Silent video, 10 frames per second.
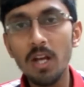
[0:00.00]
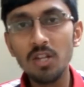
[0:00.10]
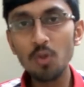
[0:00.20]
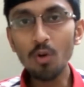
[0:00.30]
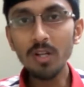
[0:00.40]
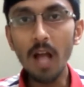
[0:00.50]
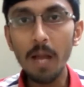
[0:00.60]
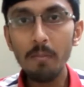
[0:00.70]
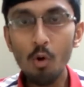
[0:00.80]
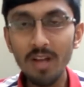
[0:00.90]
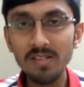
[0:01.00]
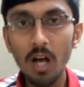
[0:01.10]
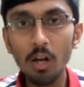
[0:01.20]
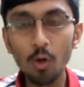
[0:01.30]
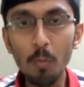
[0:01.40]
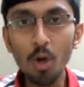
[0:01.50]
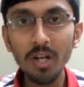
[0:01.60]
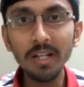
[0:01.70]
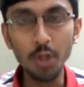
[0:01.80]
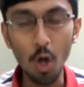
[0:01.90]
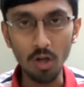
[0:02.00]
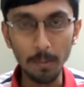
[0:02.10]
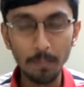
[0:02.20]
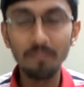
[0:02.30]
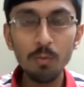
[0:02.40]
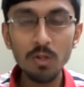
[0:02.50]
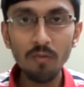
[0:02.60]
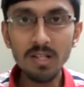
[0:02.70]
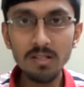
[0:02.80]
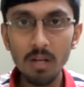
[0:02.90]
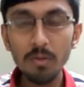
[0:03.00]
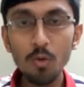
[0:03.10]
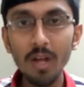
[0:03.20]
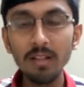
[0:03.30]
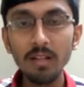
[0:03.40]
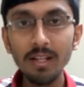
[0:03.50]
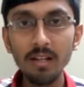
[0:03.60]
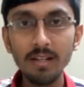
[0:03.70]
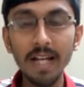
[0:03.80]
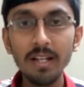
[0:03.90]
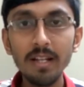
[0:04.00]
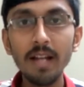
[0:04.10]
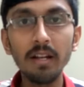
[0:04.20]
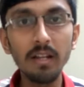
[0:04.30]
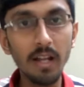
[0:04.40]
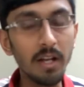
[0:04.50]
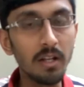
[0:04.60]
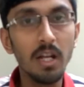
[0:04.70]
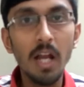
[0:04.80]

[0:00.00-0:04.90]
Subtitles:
Sony AIBO is a robotic dog. It was first debuted in the year 1998.